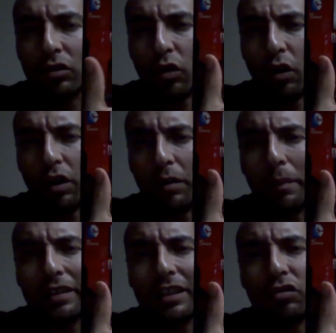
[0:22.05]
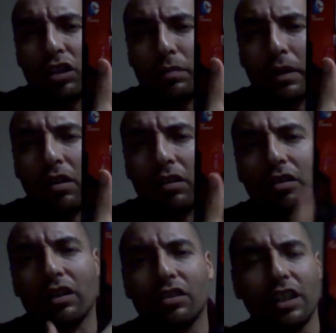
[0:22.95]
So it makes sense to just be
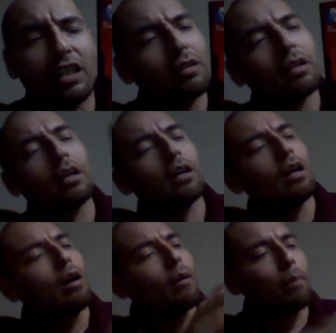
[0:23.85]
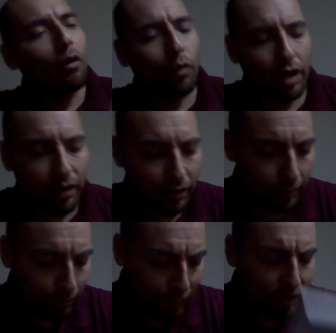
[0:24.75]
called Dark City. But
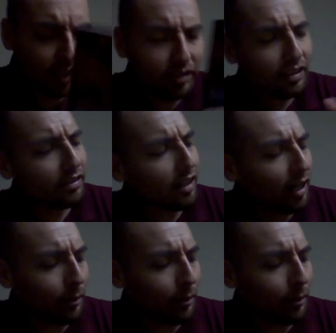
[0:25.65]
whatever. This is